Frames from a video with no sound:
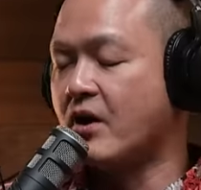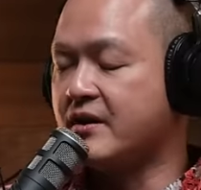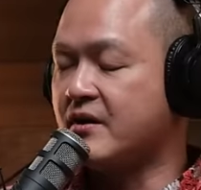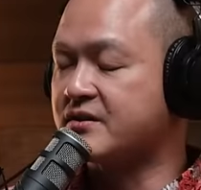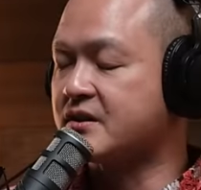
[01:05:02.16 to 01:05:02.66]
won
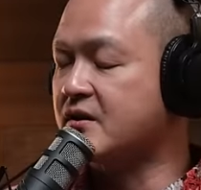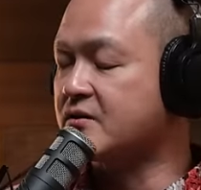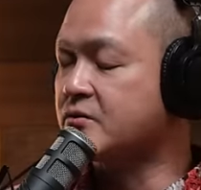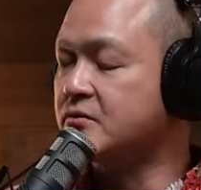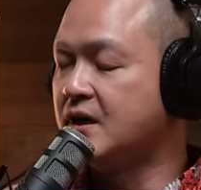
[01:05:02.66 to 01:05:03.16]
an Oscar or
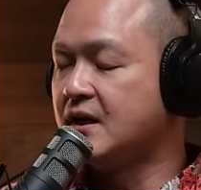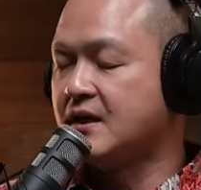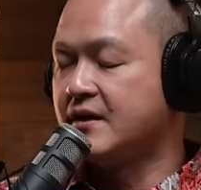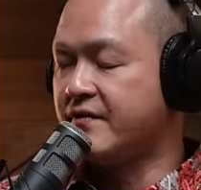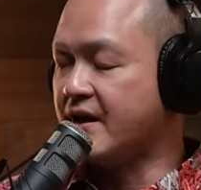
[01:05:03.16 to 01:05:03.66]
two
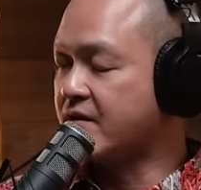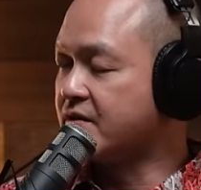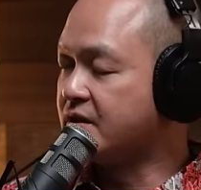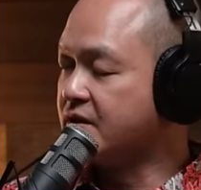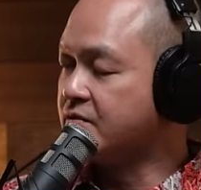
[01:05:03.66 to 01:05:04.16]
if he had
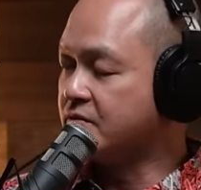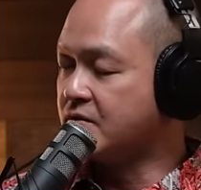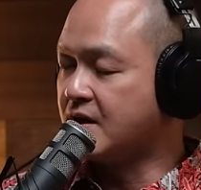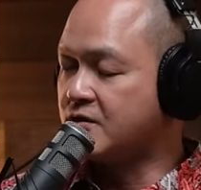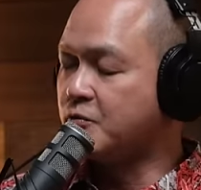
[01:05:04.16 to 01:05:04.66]
continued
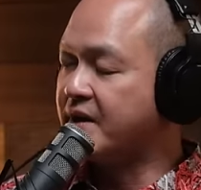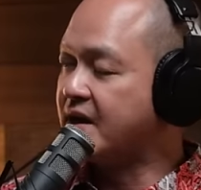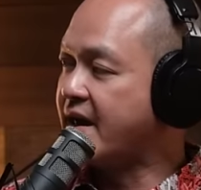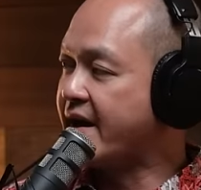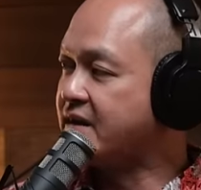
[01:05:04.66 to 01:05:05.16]
uh, to be
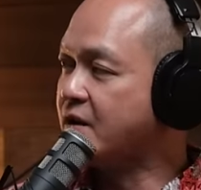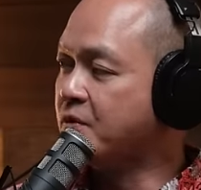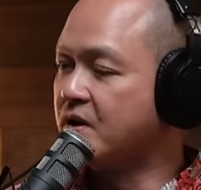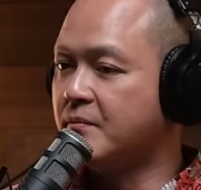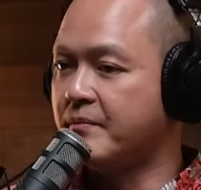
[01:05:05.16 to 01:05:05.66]
in the acting
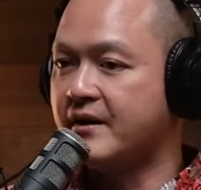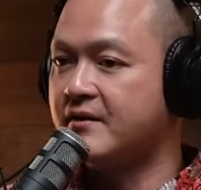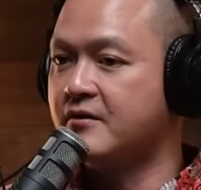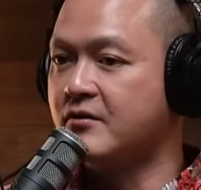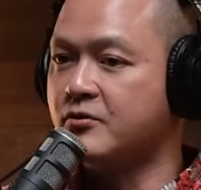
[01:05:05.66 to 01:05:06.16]
world. But,
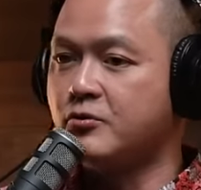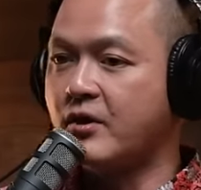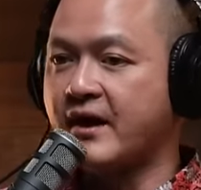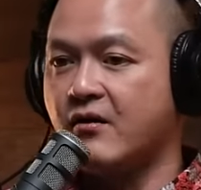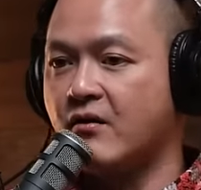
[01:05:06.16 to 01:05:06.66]
you know, you
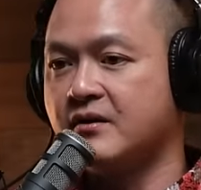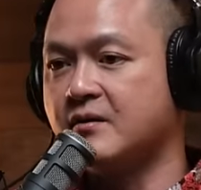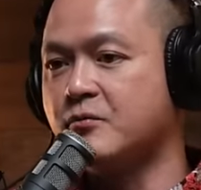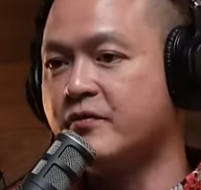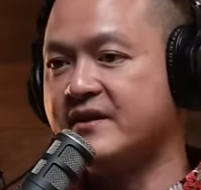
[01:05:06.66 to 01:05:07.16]
look at all
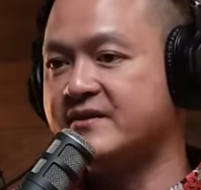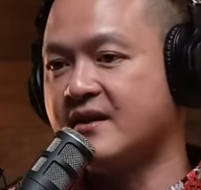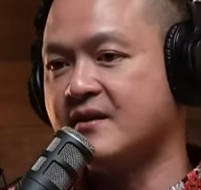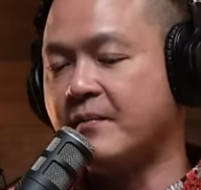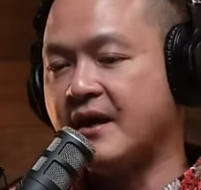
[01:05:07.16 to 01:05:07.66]
the movies
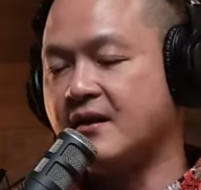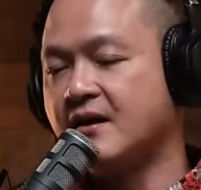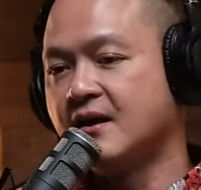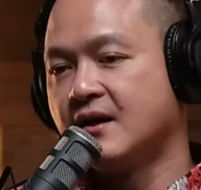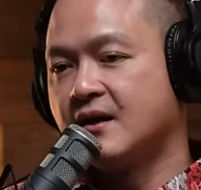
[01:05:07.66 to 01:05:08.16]
that he made,
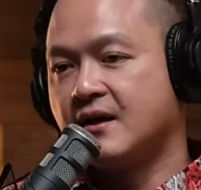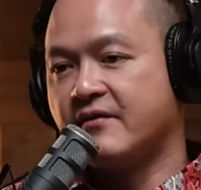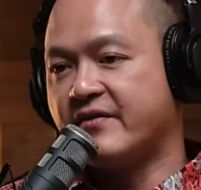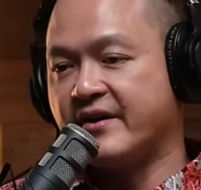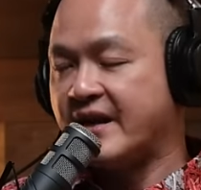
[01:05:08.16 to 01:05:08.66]

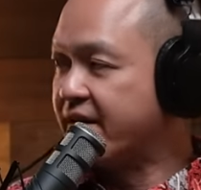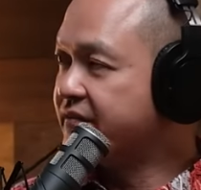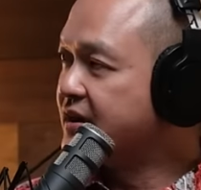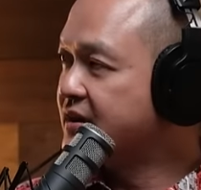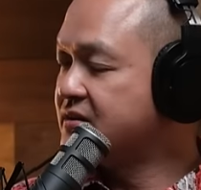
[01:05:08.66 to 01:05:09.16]
uh, very
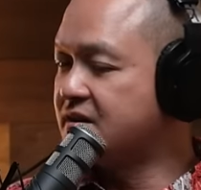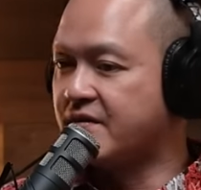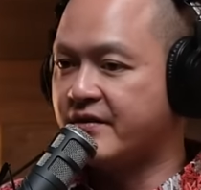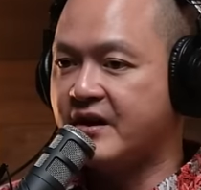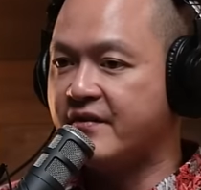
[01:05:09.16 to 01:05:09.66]
diverse,
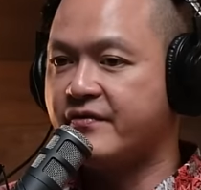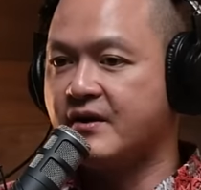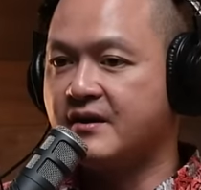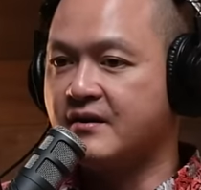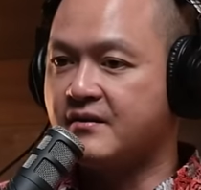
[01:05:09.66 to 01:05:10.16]
uh, very
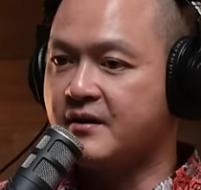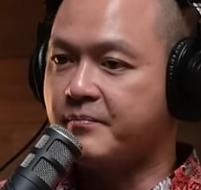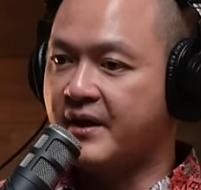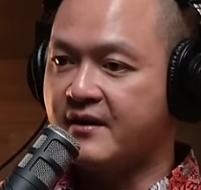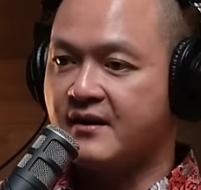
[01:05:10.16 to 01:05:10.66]
different. You know, he
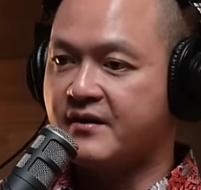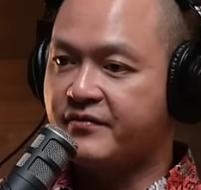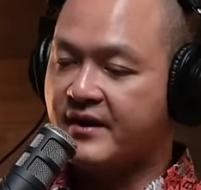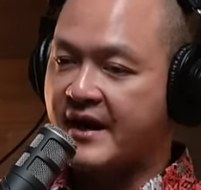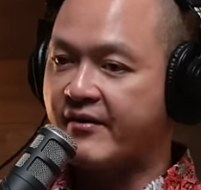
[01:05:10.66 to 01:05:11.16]
played uh,
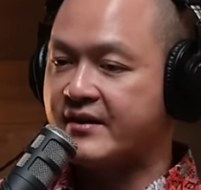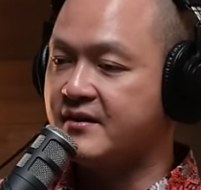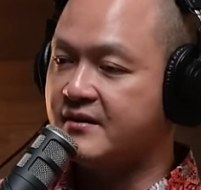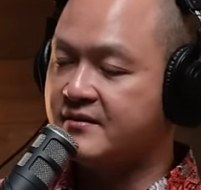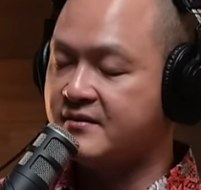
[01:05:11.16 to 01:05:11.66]
different
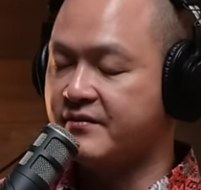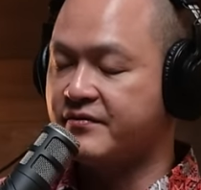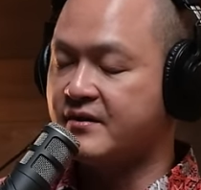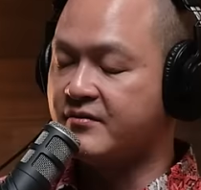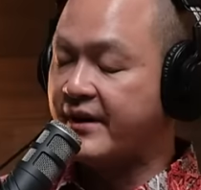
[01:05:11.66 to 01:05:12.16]
characters,
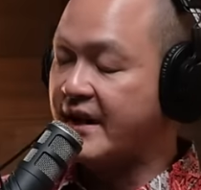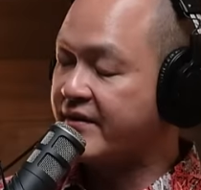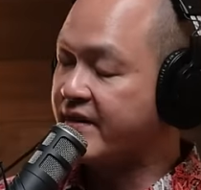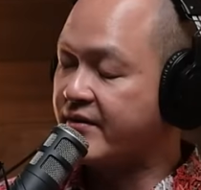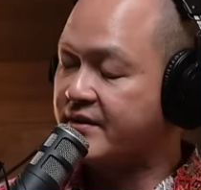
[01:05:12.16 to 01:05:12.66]
different
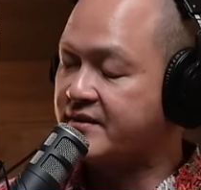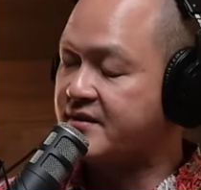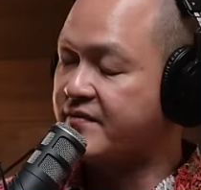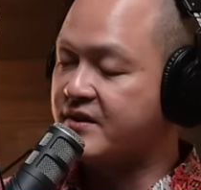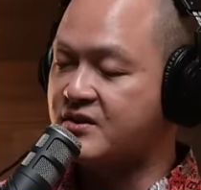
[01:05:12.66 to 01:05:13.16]
real-life characters
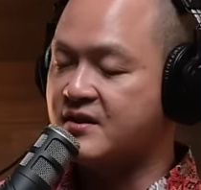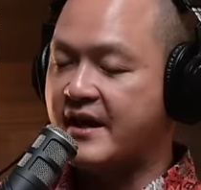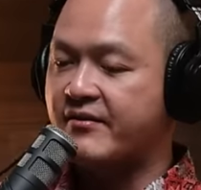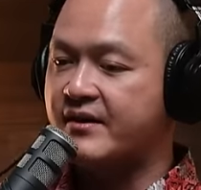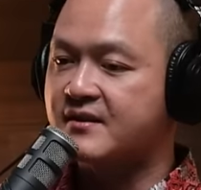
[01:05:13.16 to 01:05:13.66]
and fictional
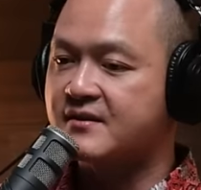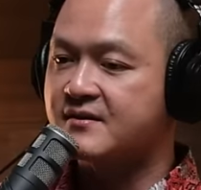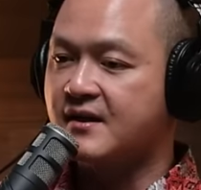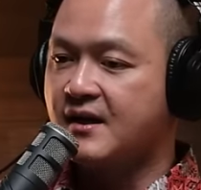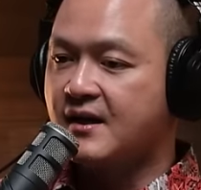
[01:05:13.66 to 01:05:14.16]

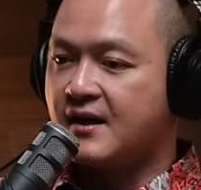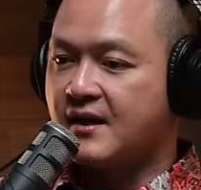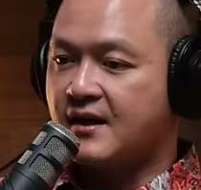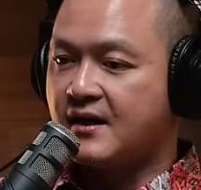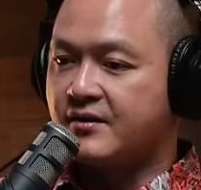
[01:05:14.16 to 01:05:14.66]
characters, mm-hmm.
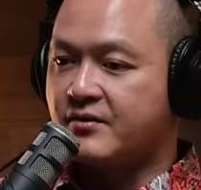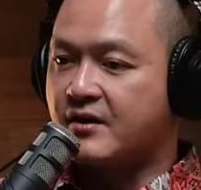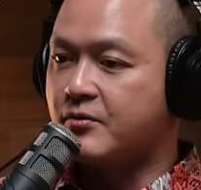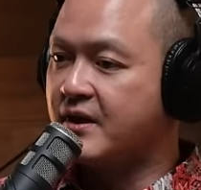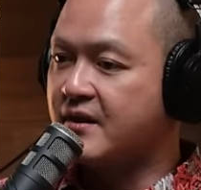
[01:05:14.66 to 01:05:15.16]
uh, you know,
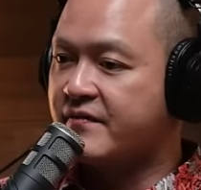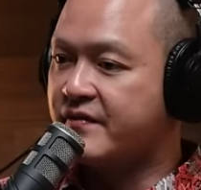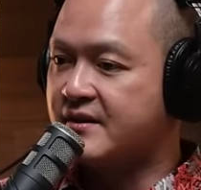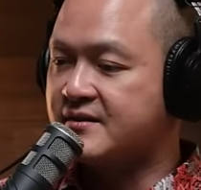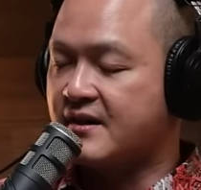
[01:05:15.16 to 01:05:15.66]
including the
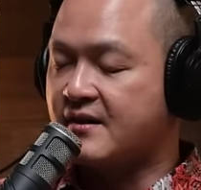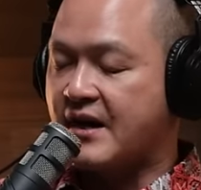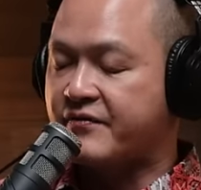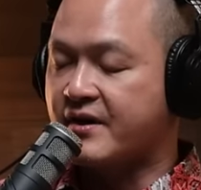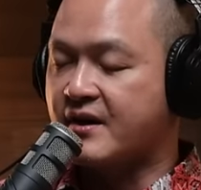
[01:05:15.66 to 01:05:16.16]
first uh,
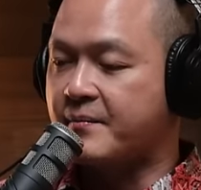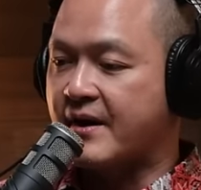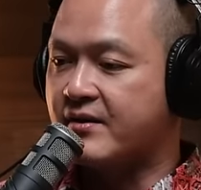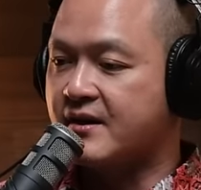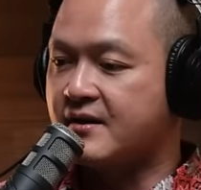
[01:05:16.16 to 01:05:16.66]

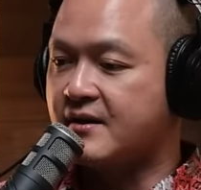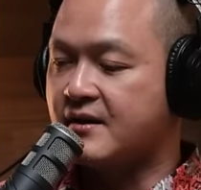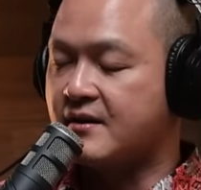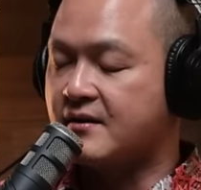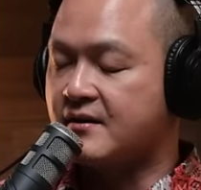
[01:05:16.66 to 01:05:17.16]
African-American
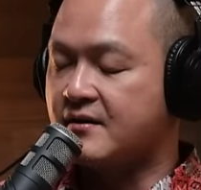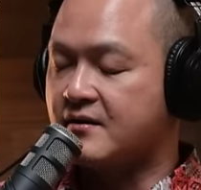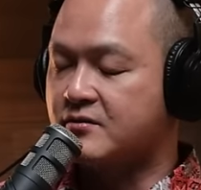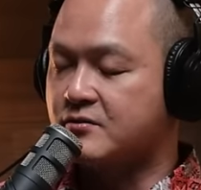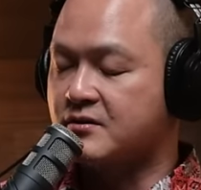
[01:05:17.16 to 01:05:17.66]
uh,
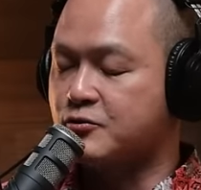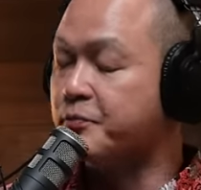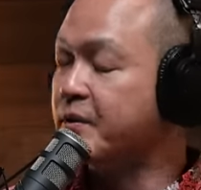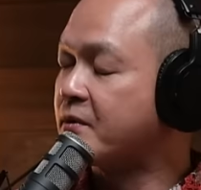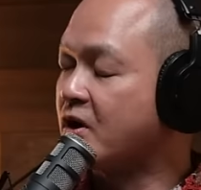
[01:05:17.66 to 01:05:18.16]
uh,
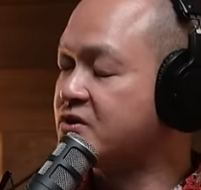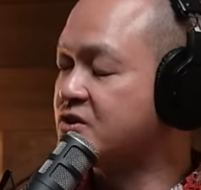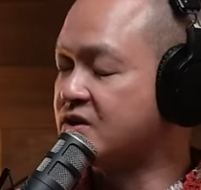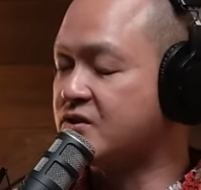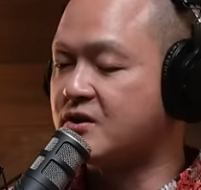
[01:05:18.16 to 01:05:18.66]
Supreme Court
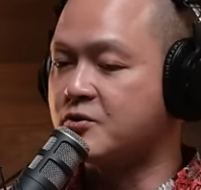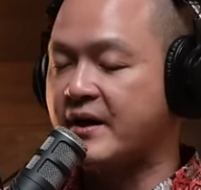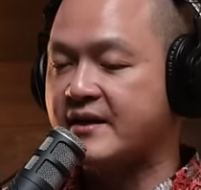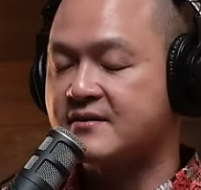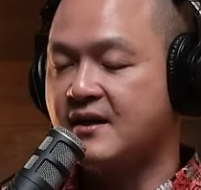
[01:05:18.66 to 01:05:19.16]
judge in the U
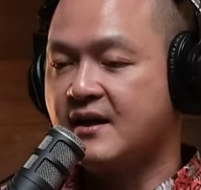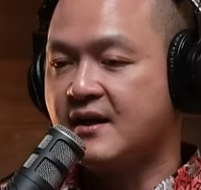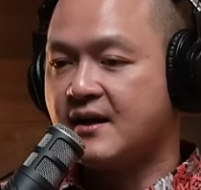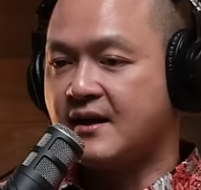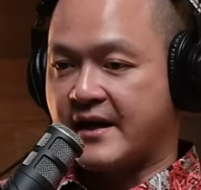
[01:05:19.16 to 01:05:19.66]
S,
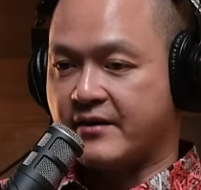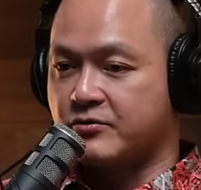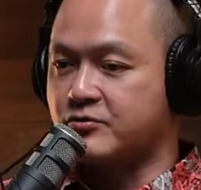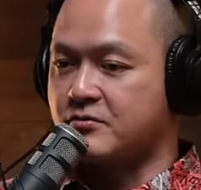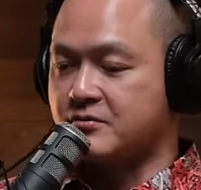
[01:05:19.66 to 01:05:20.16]
Uh, and
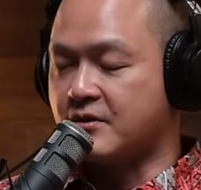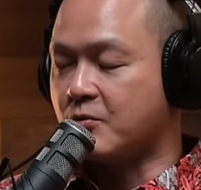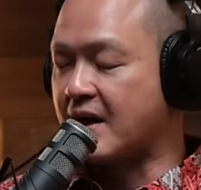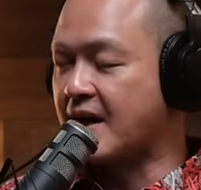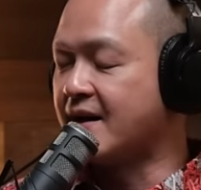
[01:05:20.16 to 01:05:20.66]
also, you know,
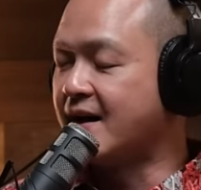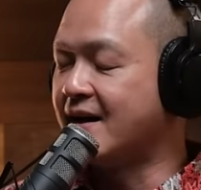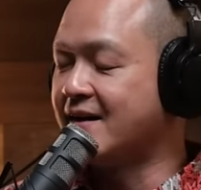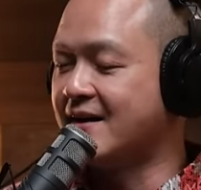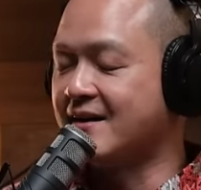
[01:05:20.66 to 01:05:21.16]
Wakanda,
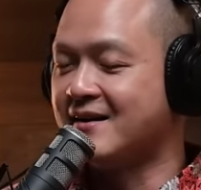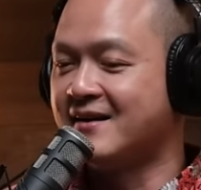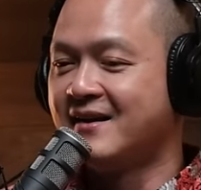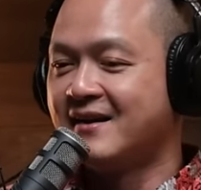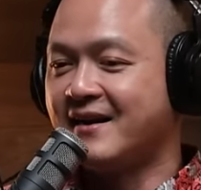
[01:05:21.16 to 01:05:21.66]
uh,
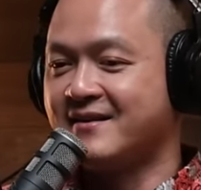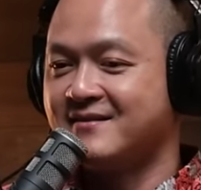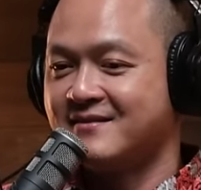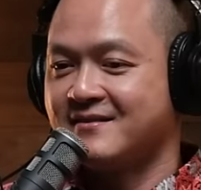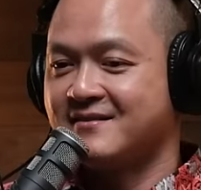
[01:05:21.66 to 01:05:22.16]
and